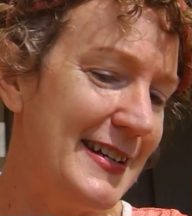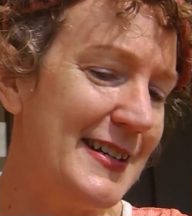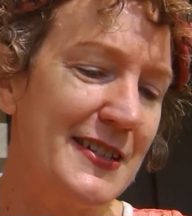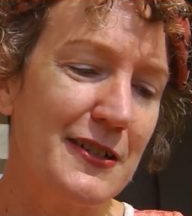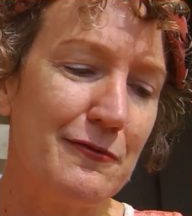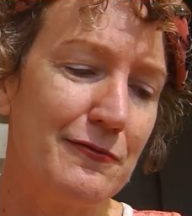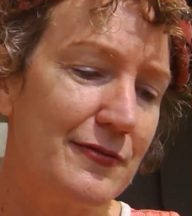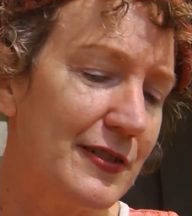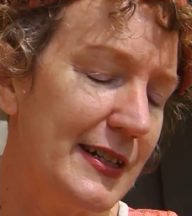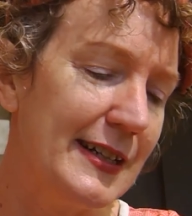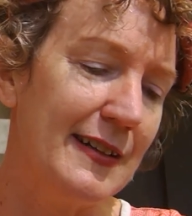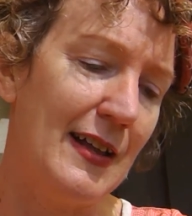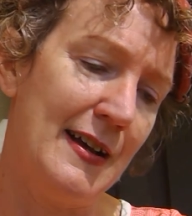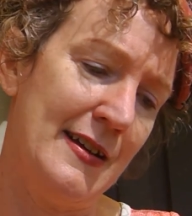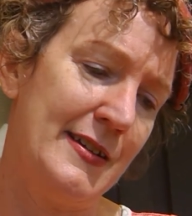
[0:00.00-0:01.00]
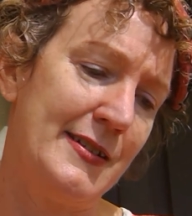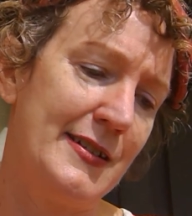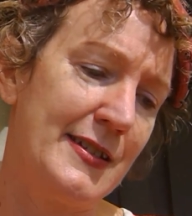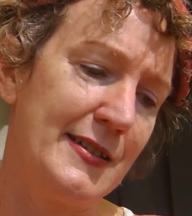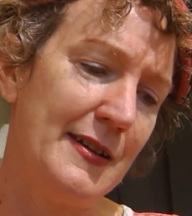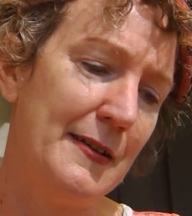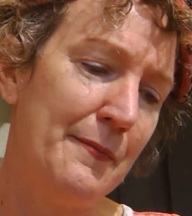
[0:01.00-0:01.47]
He is a real
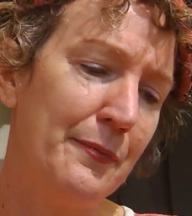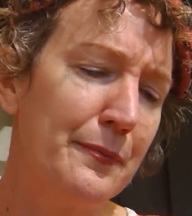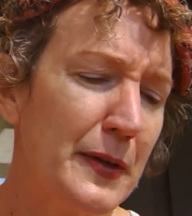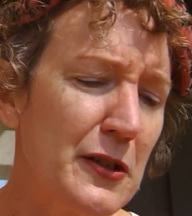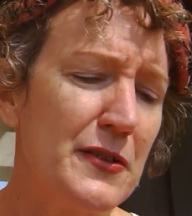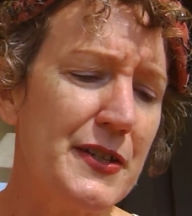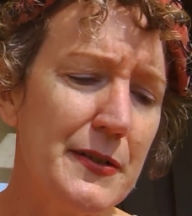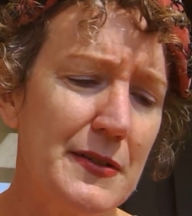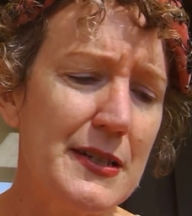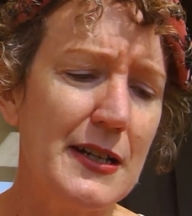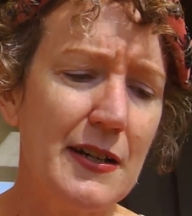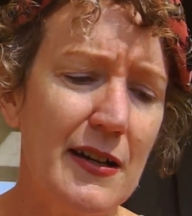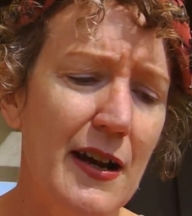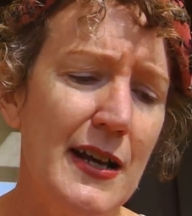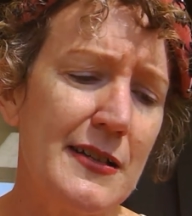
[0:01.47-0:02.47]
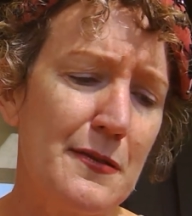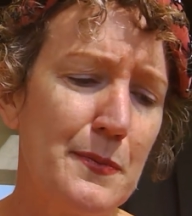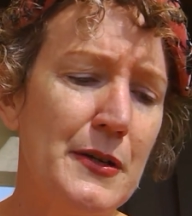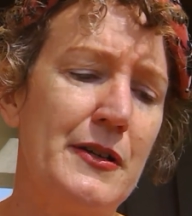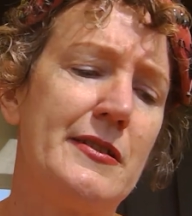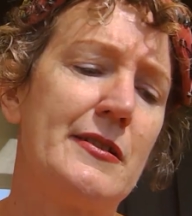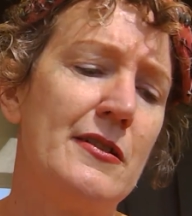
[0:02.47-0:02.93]
artist, but also is a nice
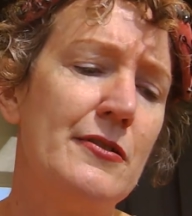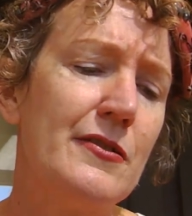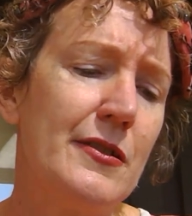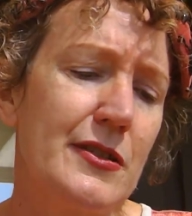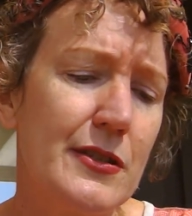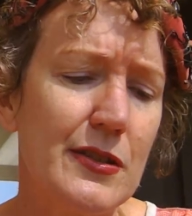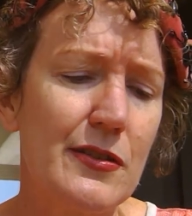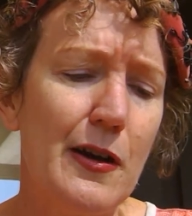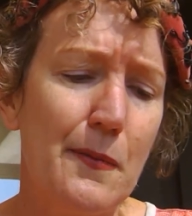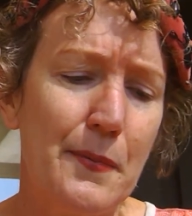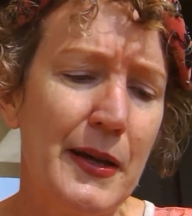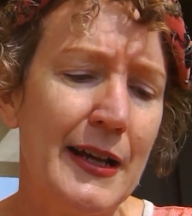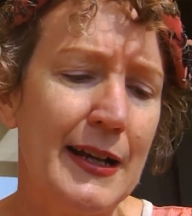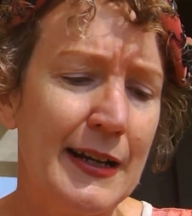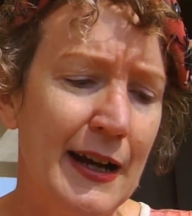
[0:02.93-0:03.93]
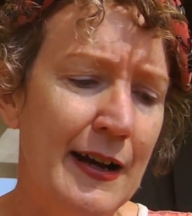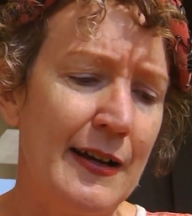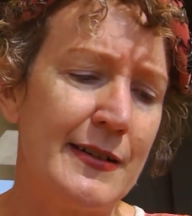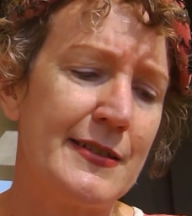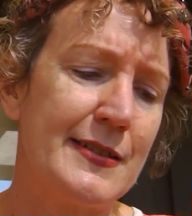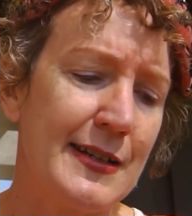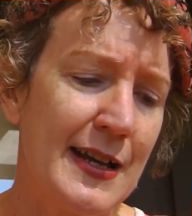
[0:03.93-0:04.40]
person who can stop being an
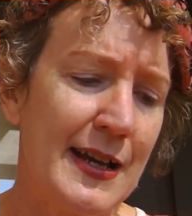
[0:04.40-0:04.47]
artist